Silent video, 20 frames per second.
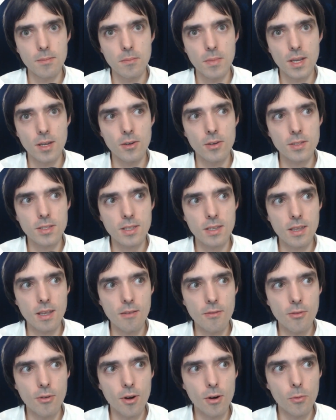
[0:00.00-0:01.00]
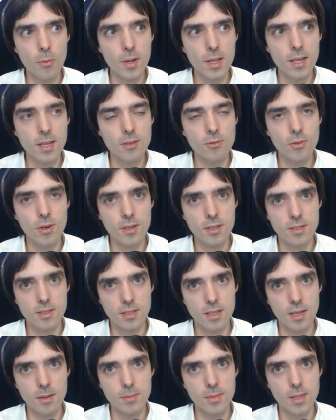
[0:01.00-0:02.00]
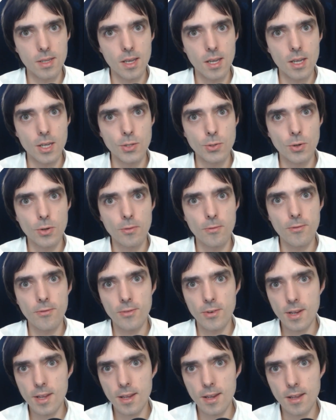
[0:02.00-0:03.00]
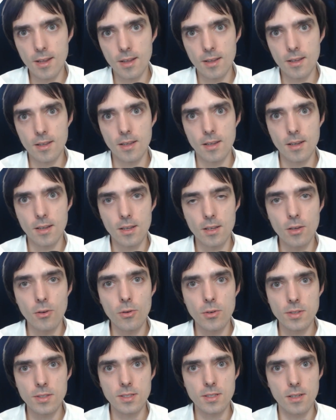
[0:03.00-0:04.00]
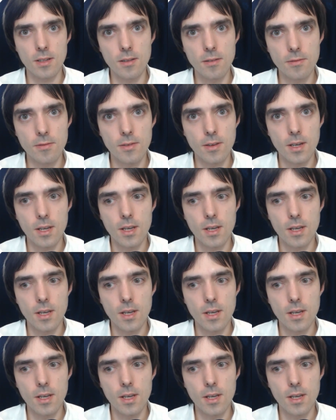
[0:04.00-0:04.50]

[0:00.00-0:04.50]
Because if you are willing to accept, you are freeing yourself